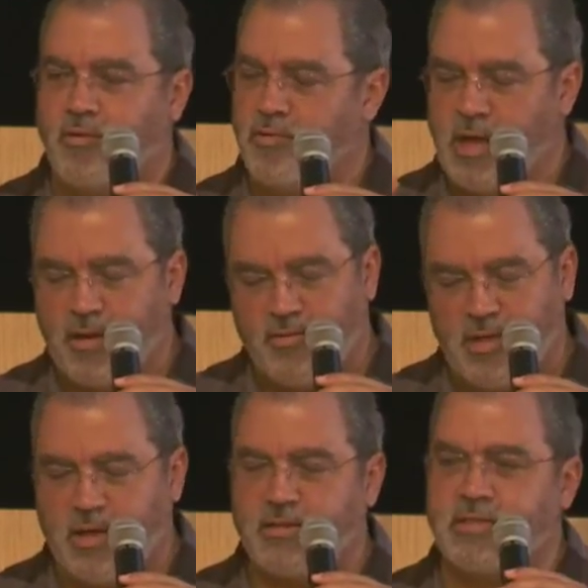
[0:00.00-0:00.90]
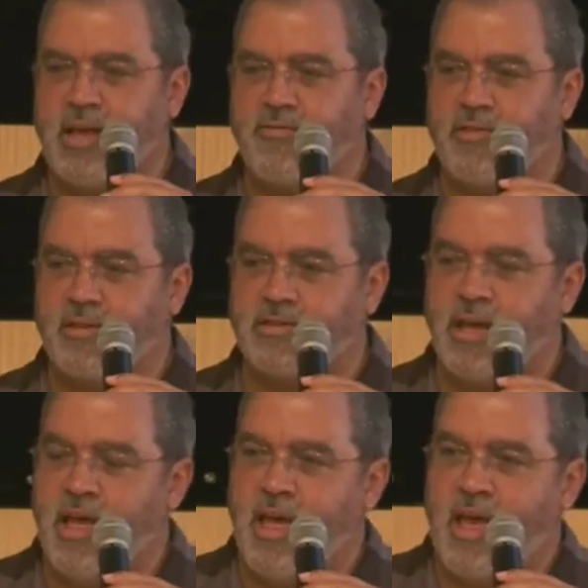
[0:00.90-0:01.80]
We're not, we're not going to stand for this.
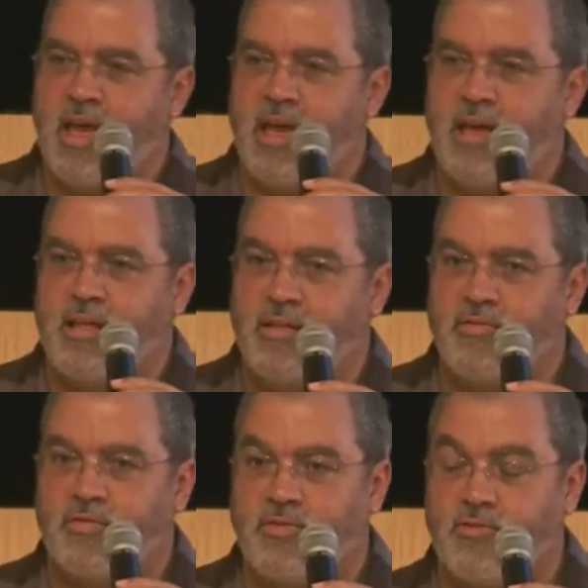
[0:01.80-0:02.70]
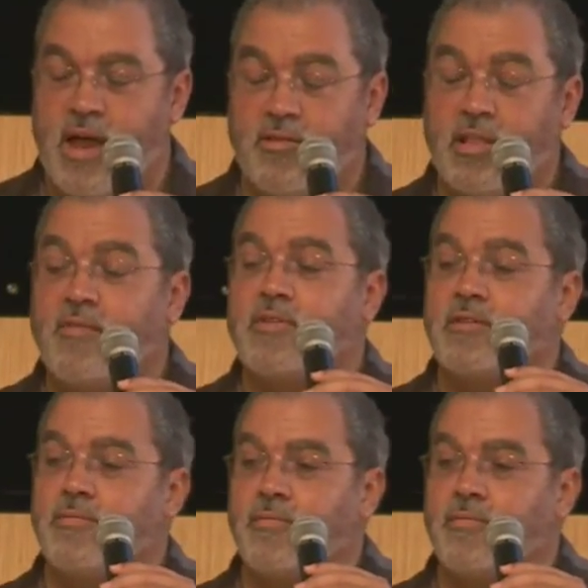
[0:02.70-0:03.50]
And the crowd loved it.